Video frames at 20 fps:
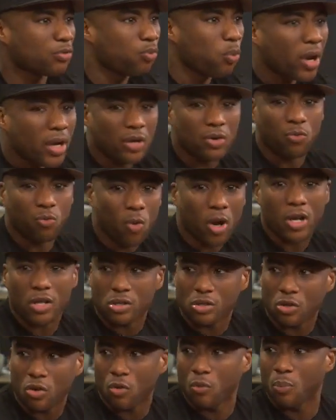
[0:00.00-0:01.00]
What
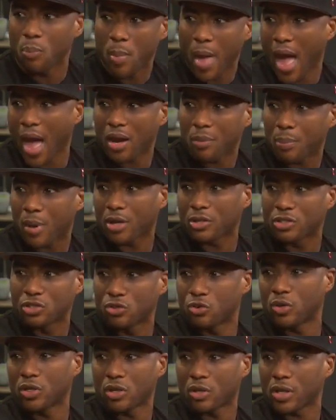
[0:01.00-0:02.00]
is so bad about
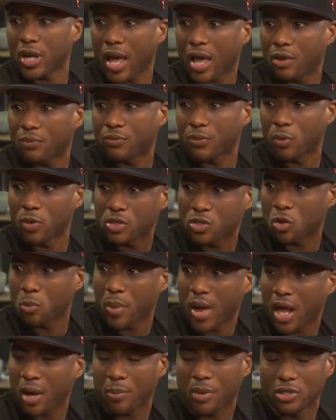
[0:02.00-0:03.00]
you in your life? What is so
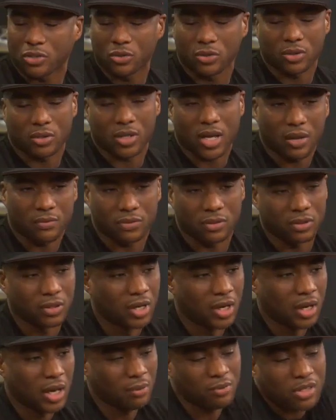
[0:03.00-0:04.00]
bad about you in your life? So
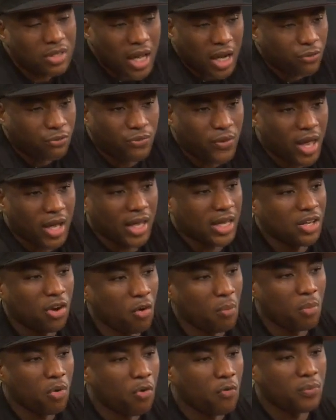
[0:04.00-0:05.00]
I'm just not a fan. Like, he
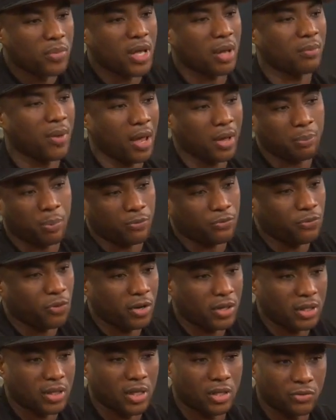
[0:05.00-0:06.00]
don't move me. I
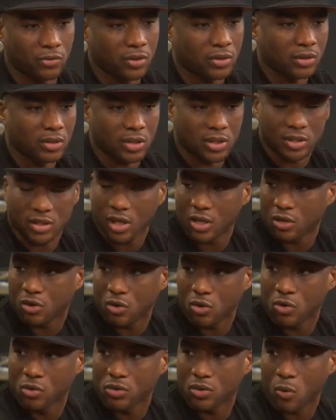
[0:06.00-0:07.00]
prefer the Kendricks and the J.
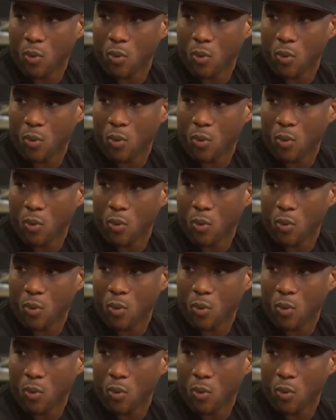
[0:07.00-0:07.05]
Cole's.